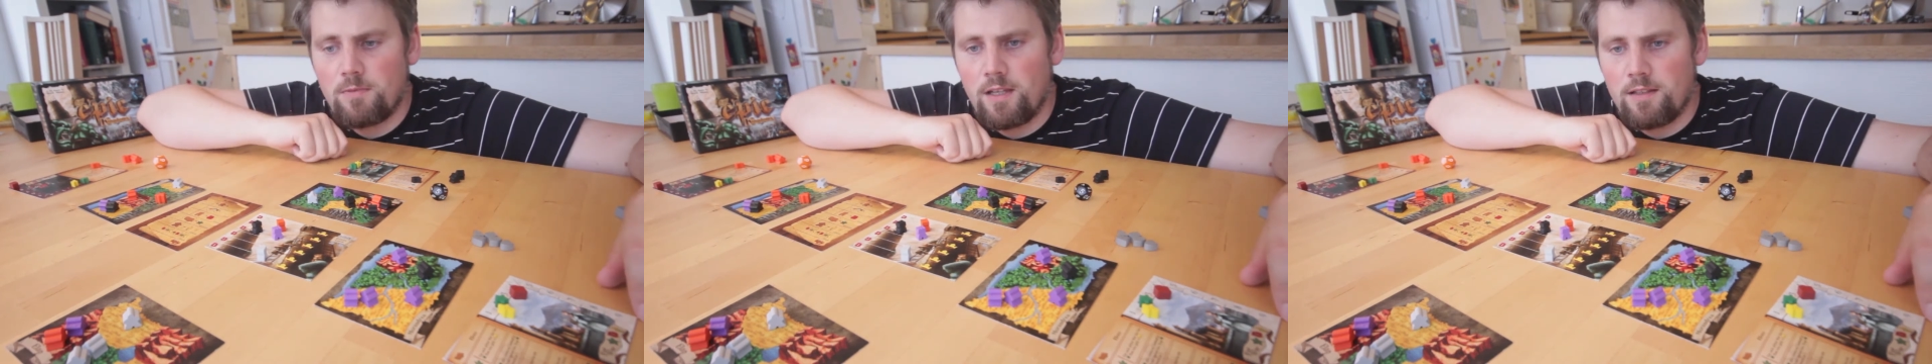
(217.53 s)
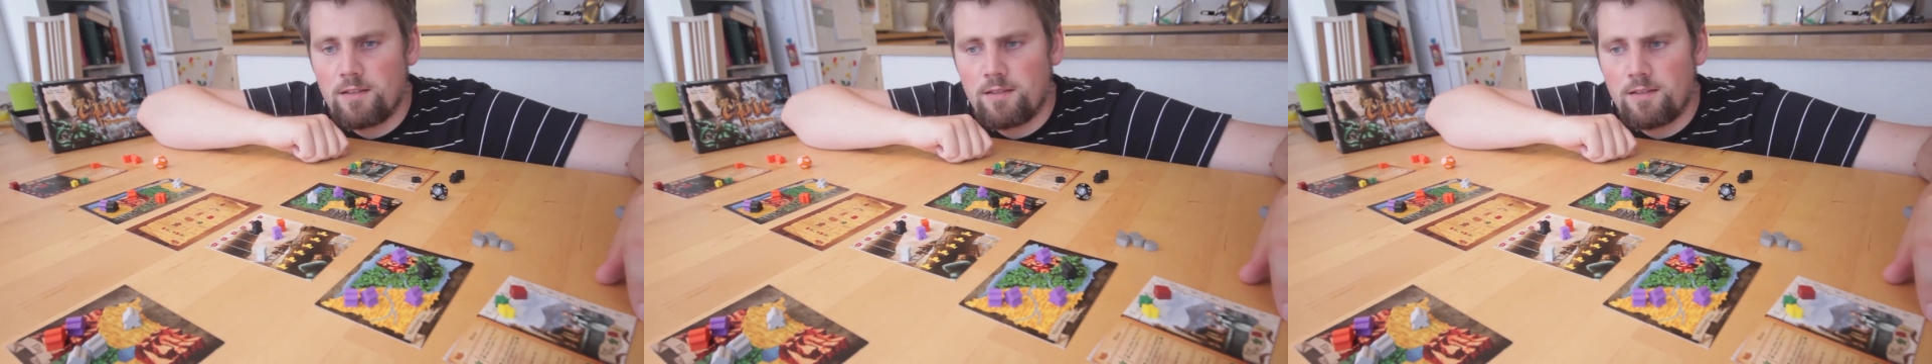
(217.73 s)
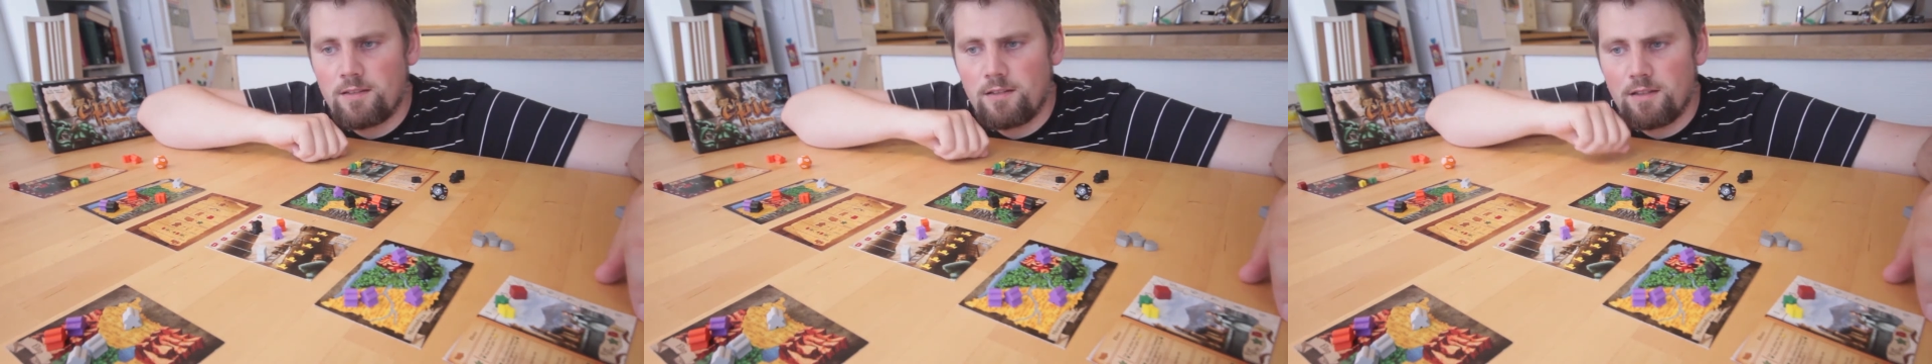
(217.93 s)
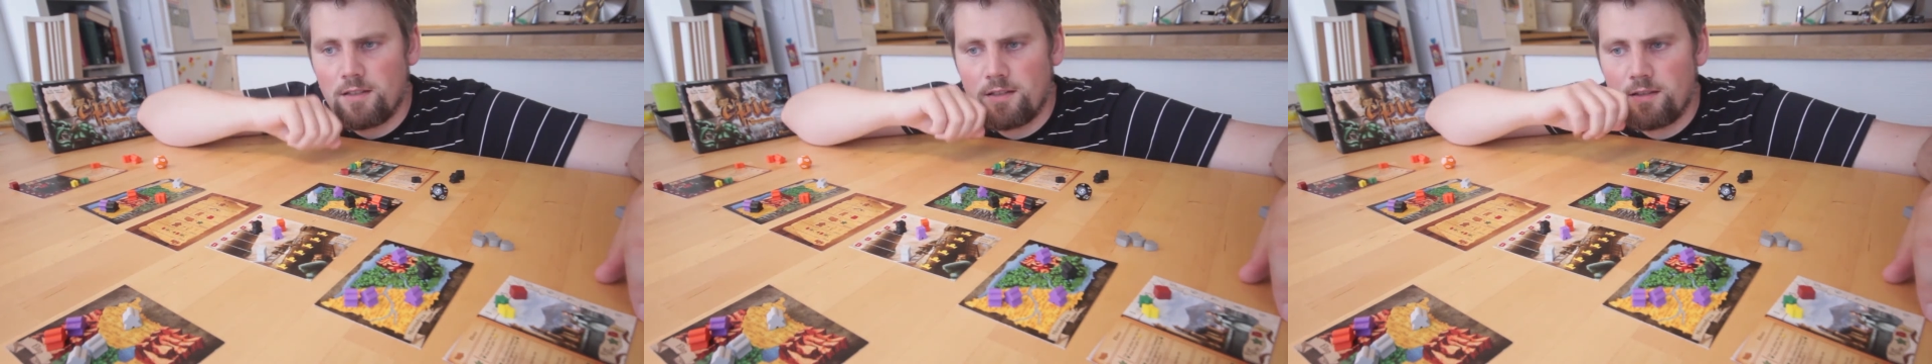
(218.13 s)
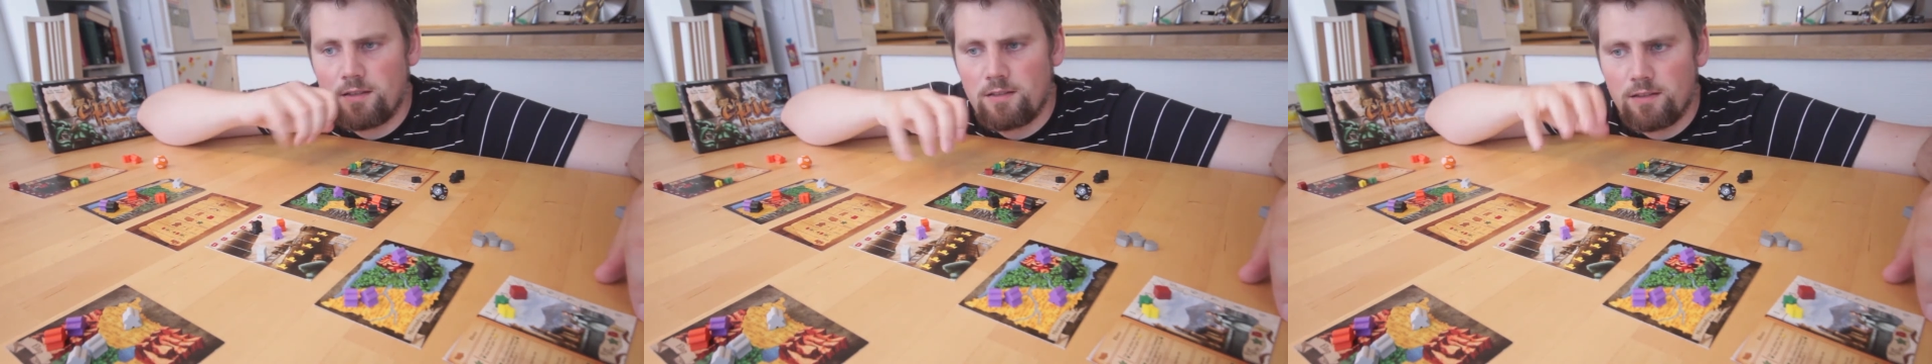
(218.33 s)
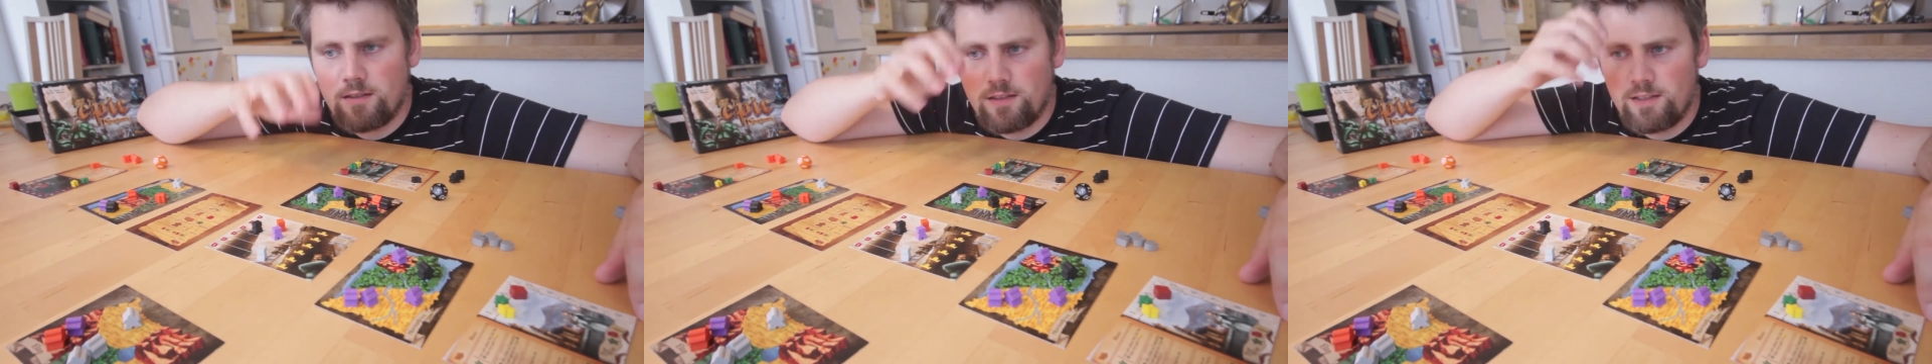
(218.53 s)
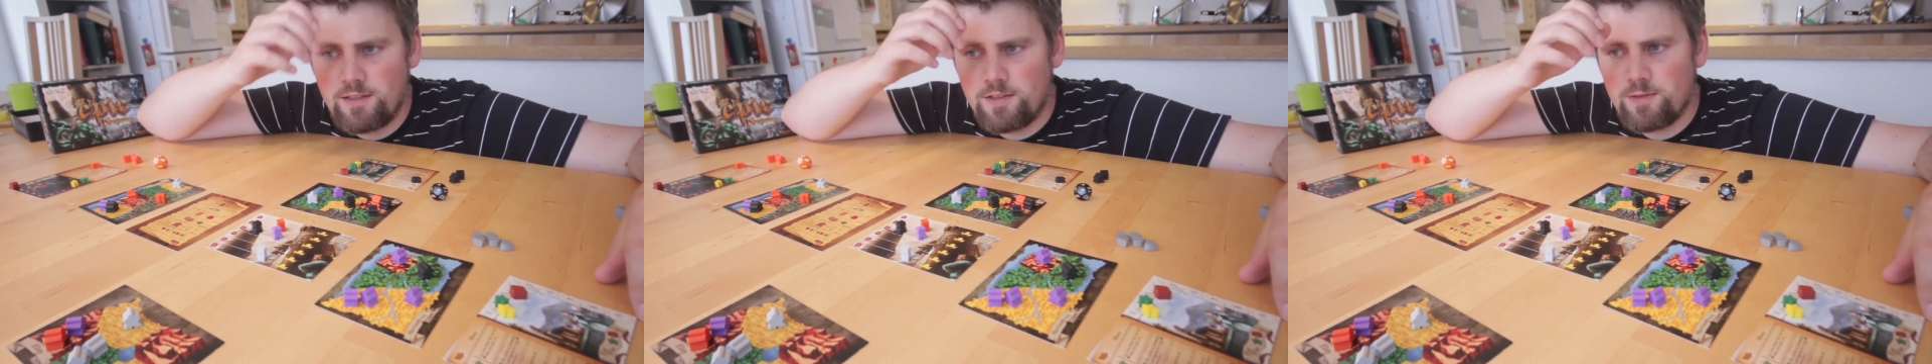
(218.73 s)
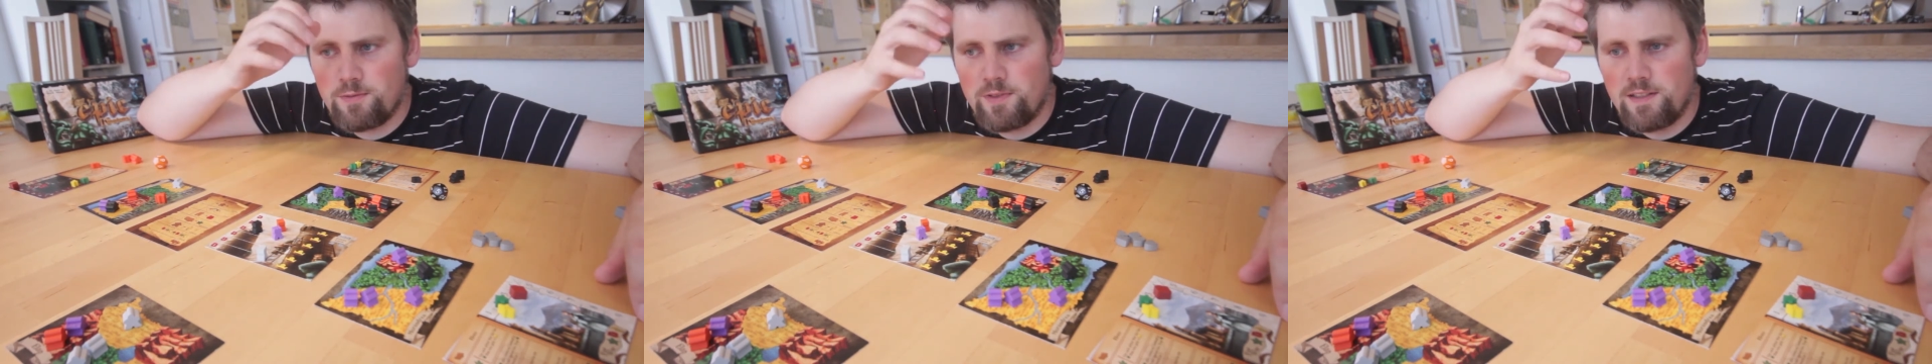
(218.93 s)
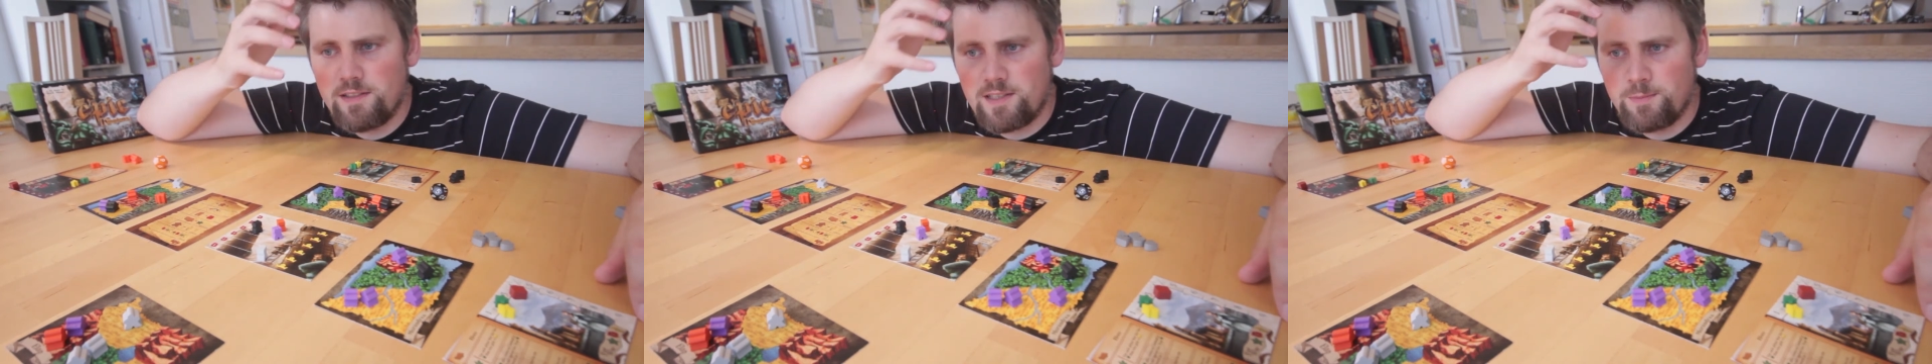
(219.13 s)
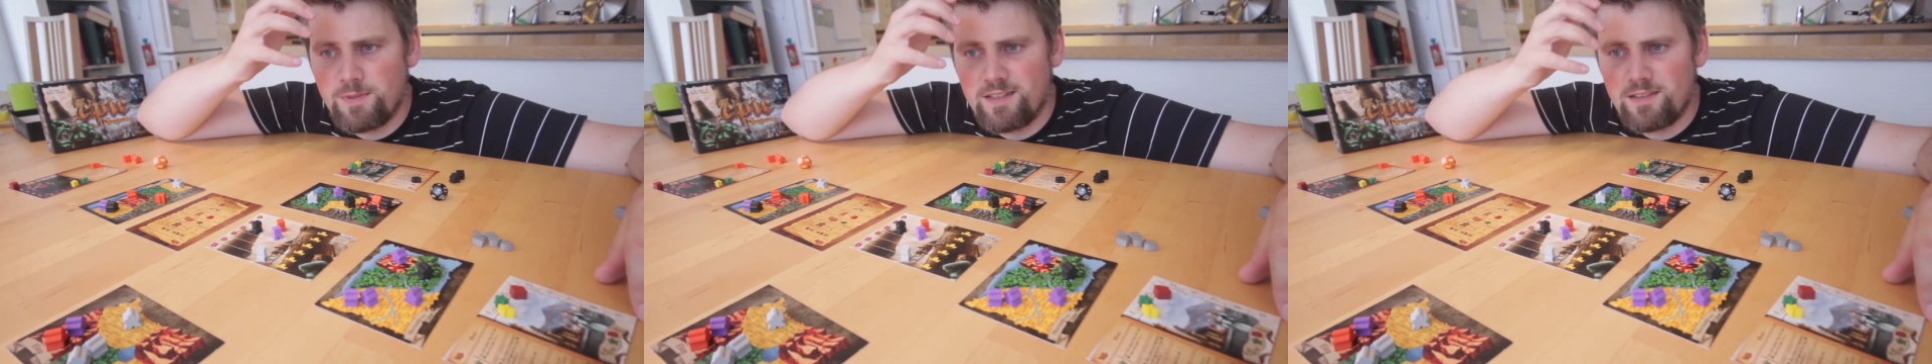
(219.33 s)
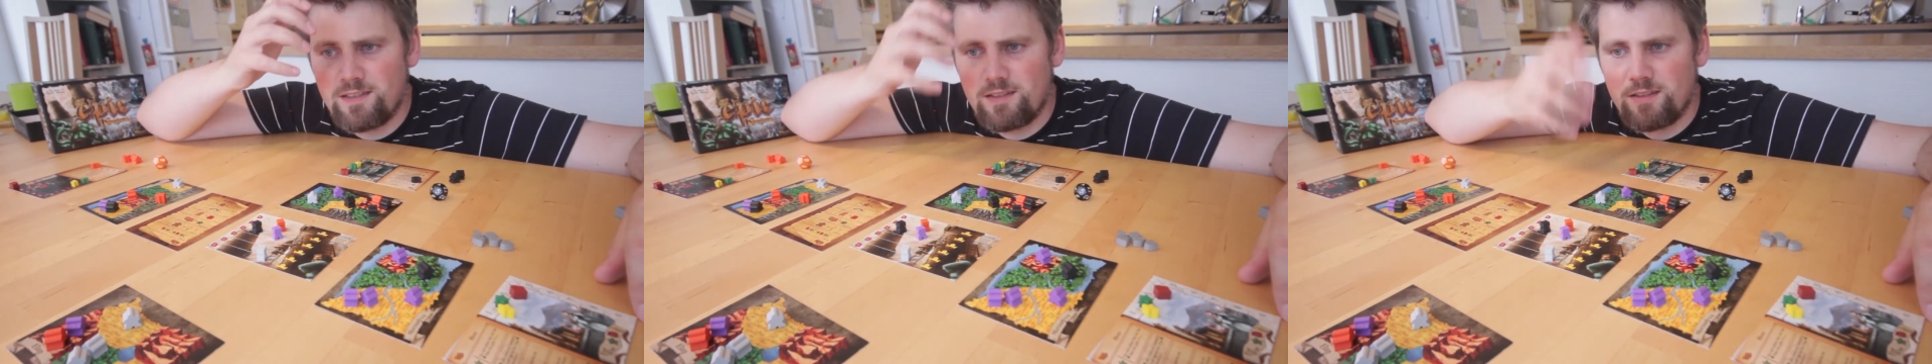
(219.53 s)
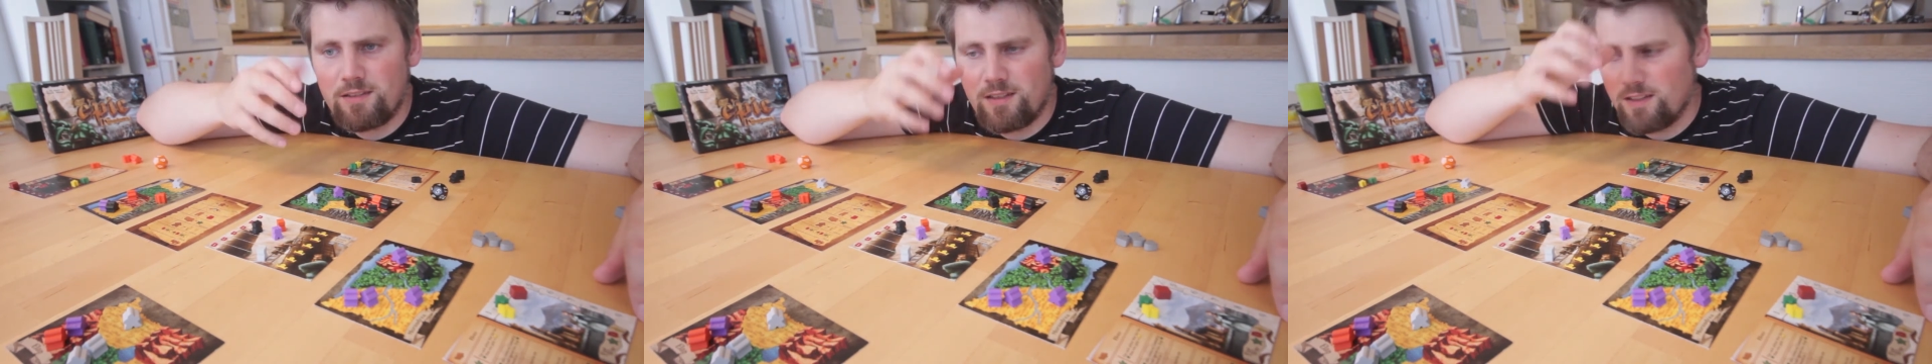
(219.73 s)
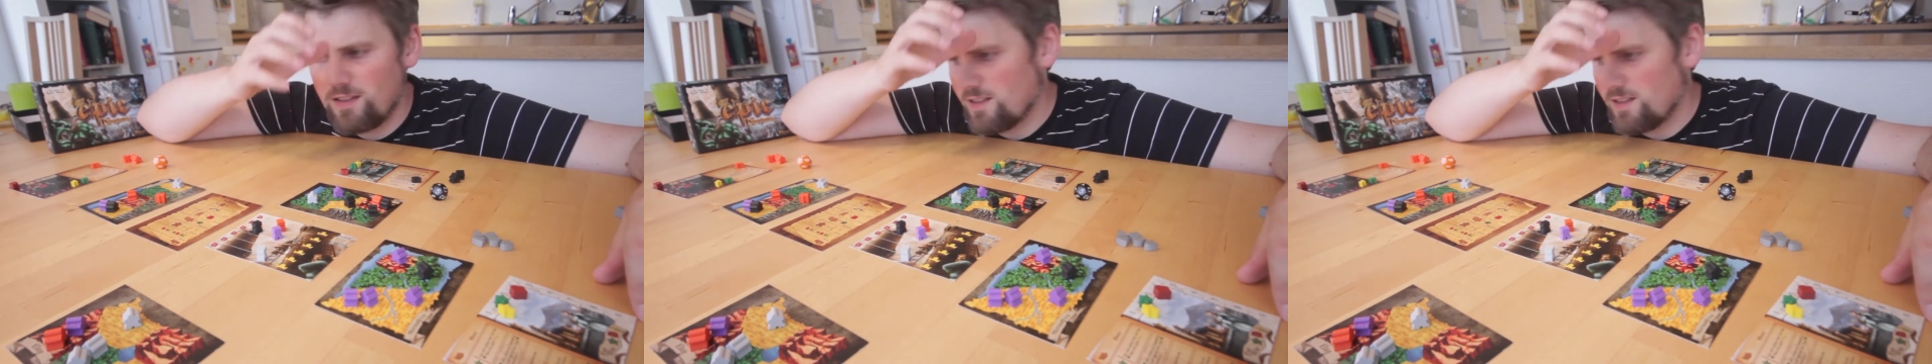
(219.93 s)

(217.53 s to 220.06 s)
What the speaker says: it just feels a bit